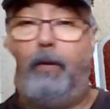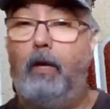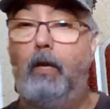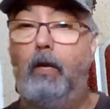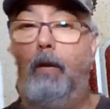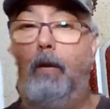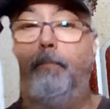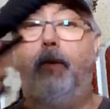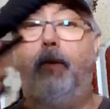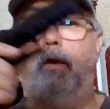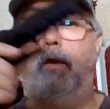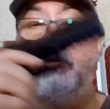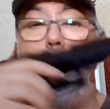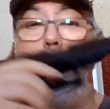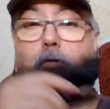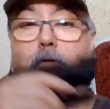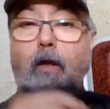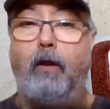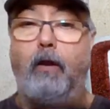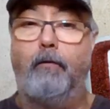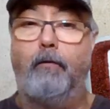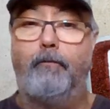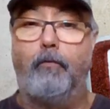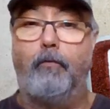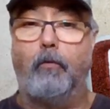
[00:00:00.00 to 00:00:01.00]
is standing
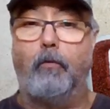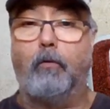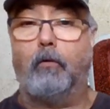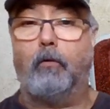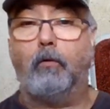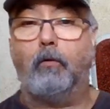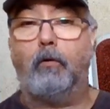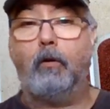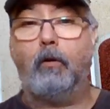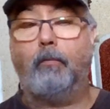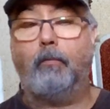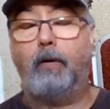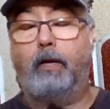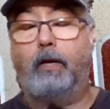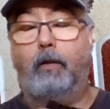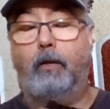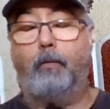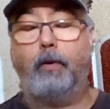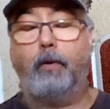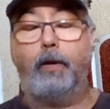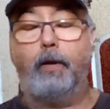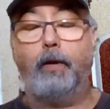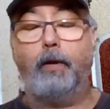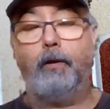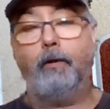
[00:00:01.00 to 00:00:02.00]
for, by the way,
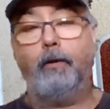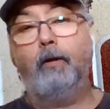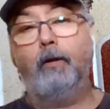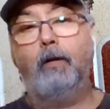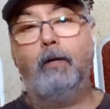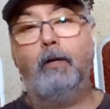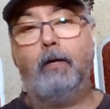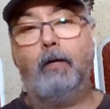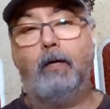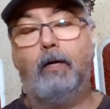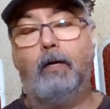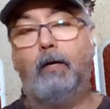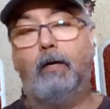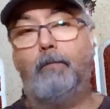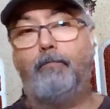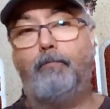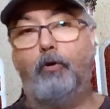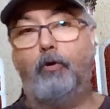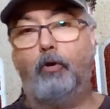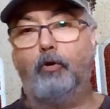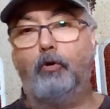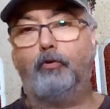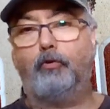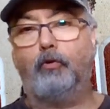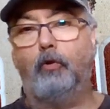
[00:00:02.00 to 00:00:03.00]

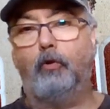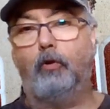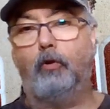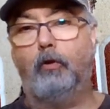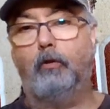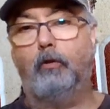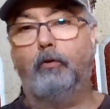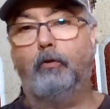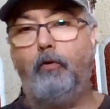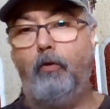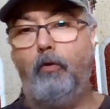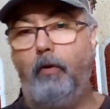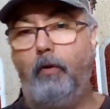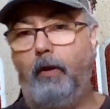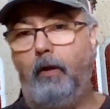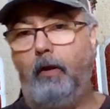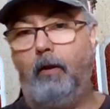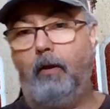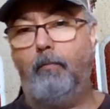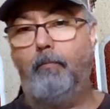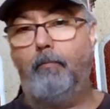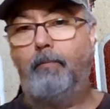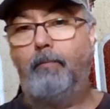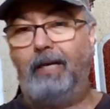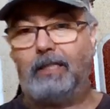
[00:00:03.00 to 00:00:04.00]
personal duty
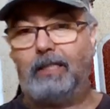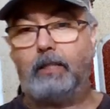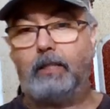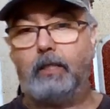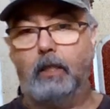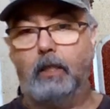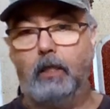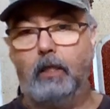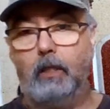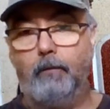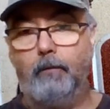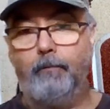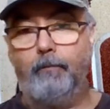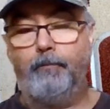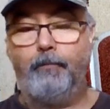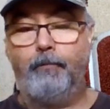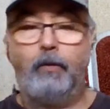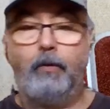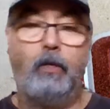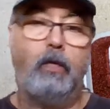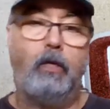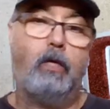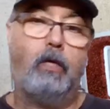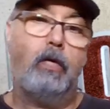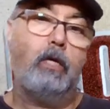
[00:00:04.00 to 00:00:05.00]
pistol.
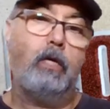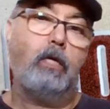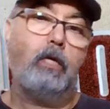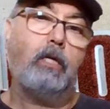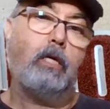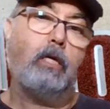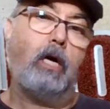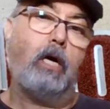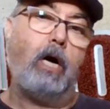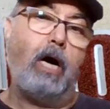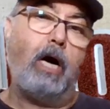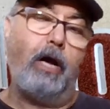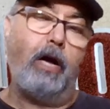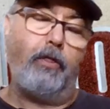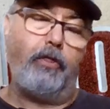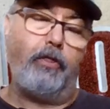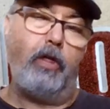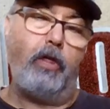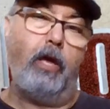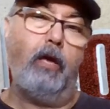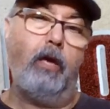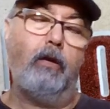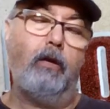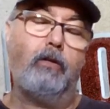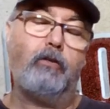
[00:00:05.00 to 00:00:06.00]
I think
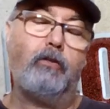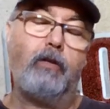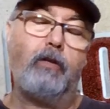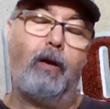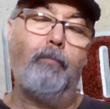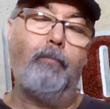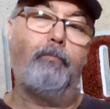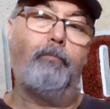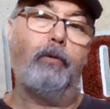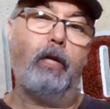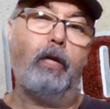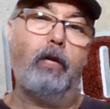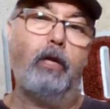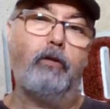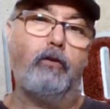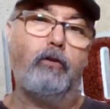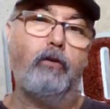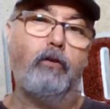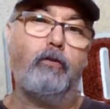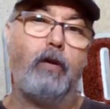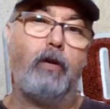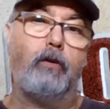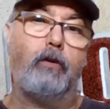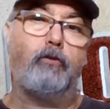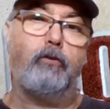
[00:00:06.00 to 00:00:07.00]
some places I've
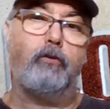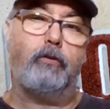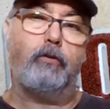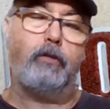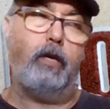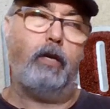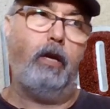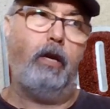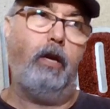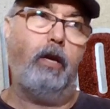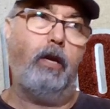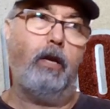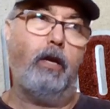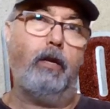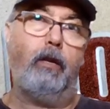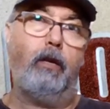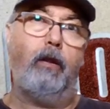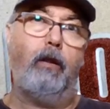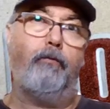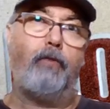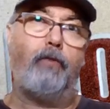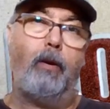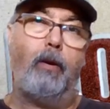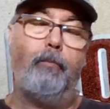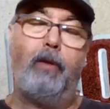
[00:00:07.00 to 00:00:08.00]
seen it, if I'm
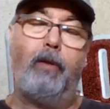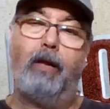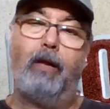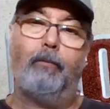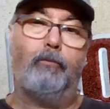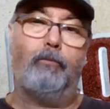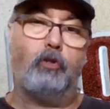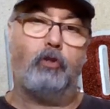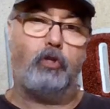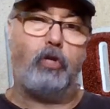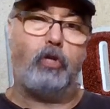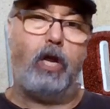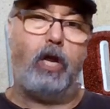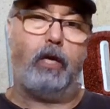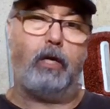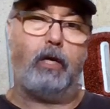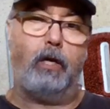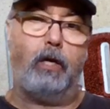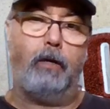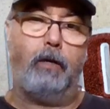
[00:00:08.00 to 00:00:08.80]
not mistaken,